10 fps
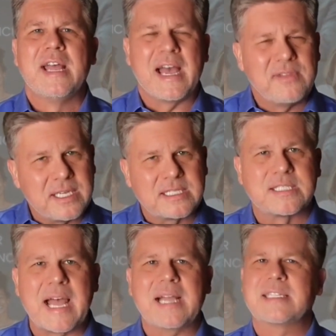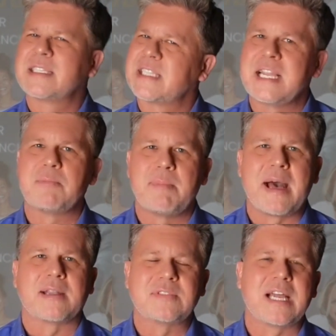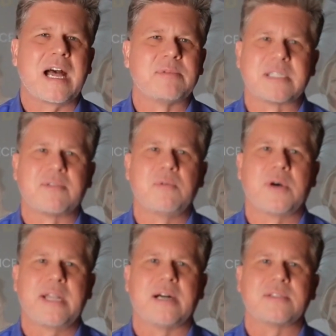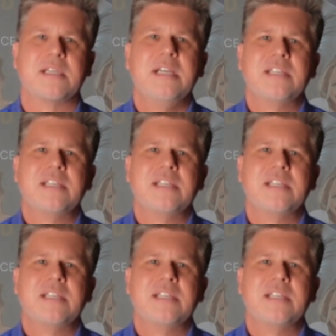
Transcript: had the exact same amount of time as everyone else.